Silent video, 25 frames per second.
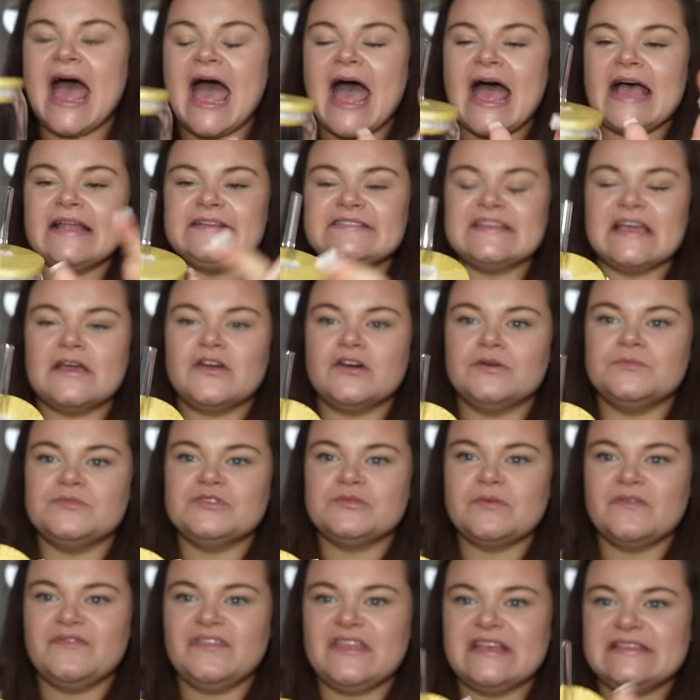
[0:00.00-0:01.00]
and it
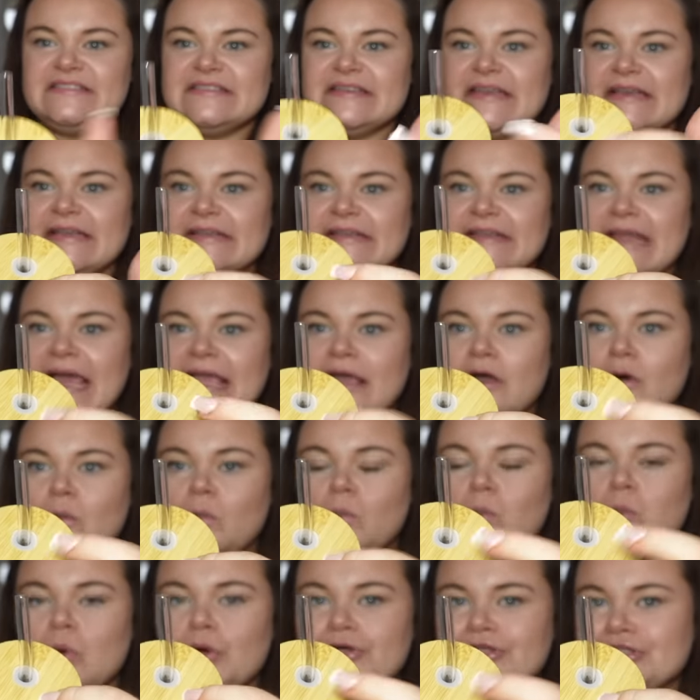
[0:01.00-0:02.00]
comes with this little like
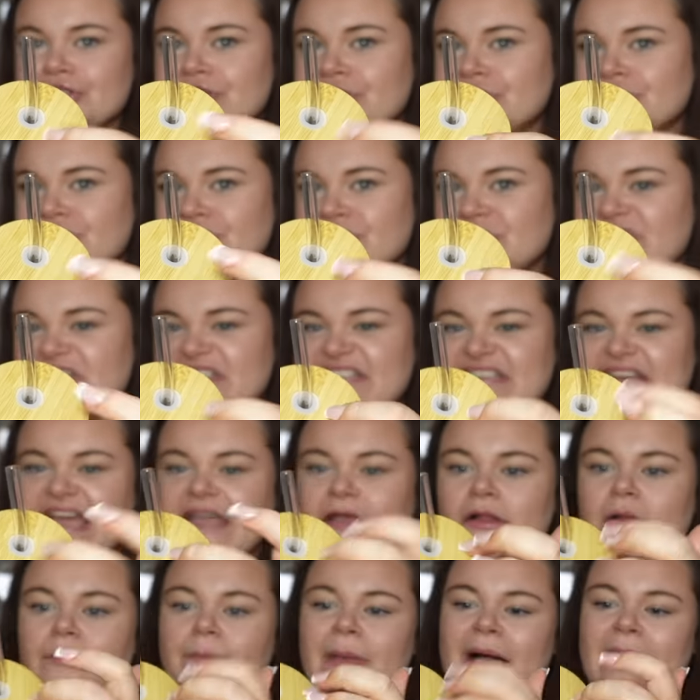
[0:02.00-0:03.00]
wooden
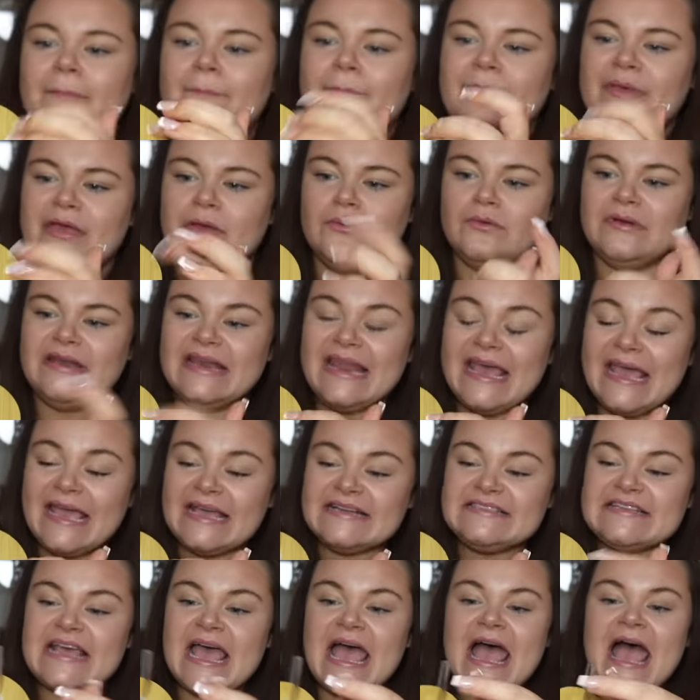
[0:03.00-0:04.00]
style bamboo
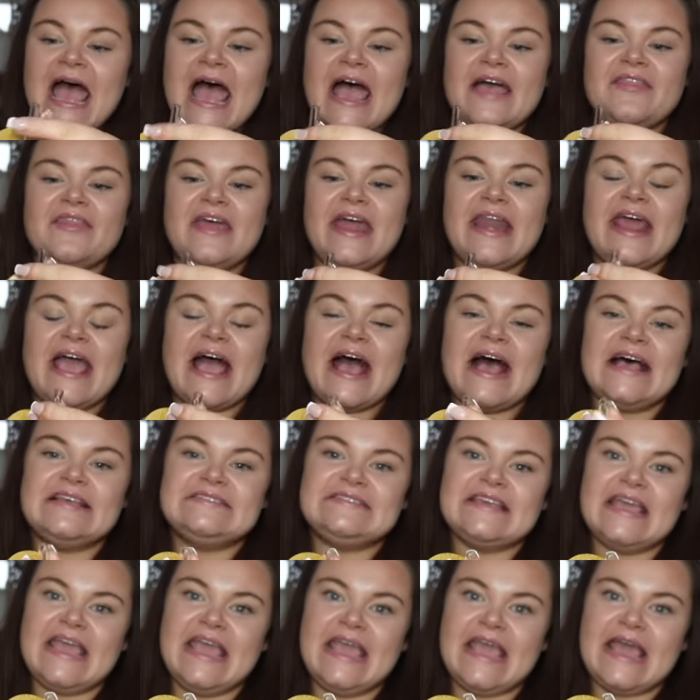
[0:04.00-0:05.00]
lid and then it
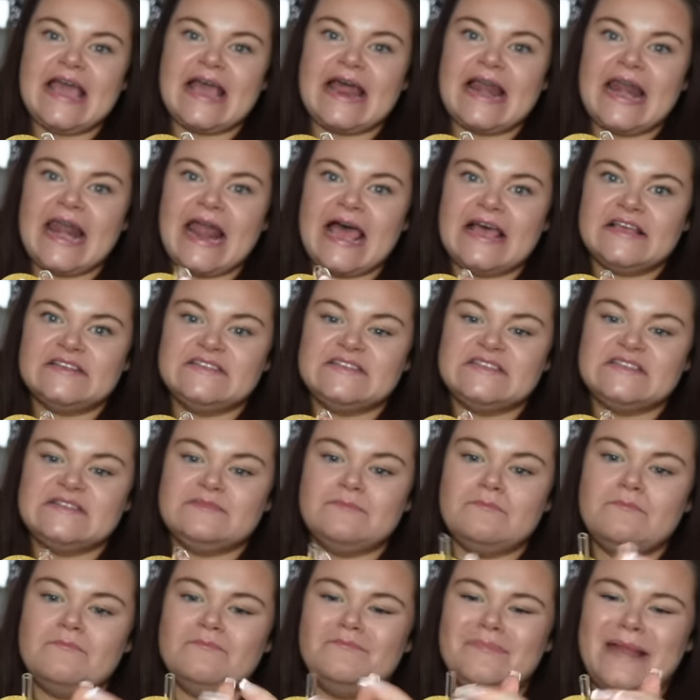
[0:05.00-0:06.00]
has a
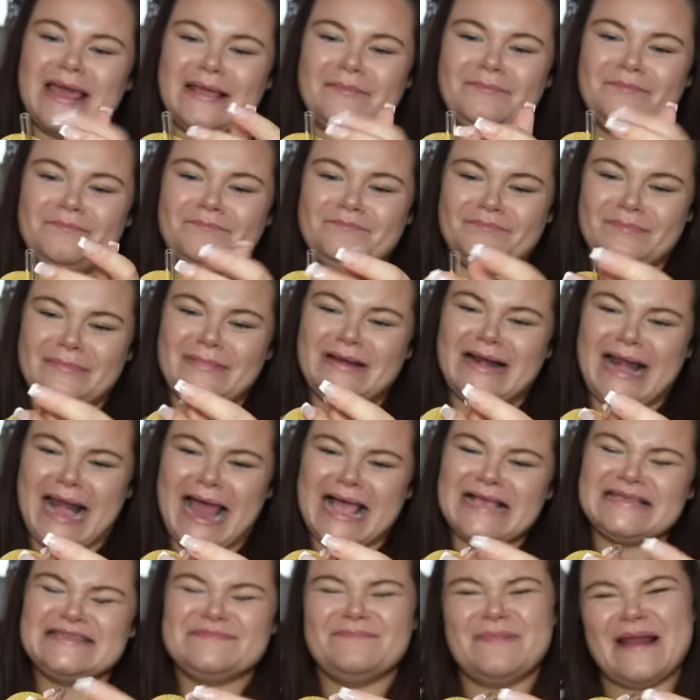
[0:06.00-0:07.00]
glass like
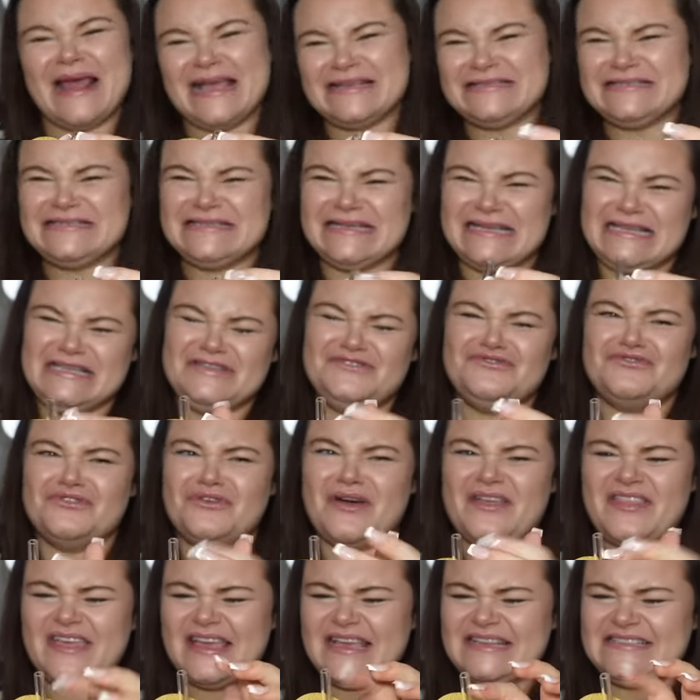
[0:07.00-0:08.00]
glass plasticky straw.
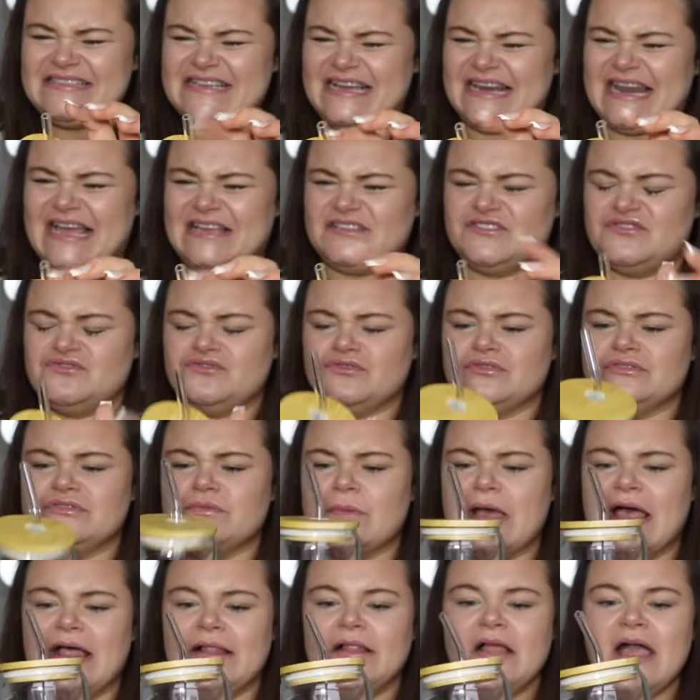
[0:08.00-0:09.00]
I think it's a glass straw as
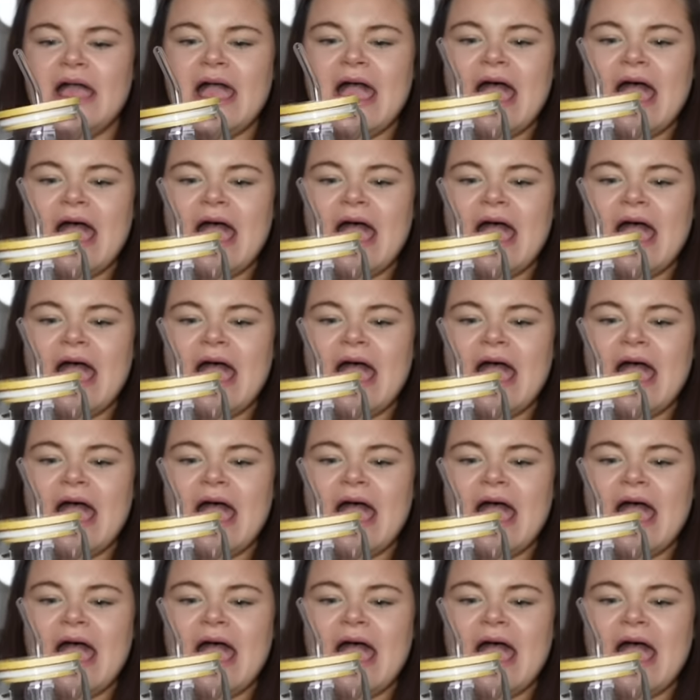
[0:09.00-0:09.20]
well.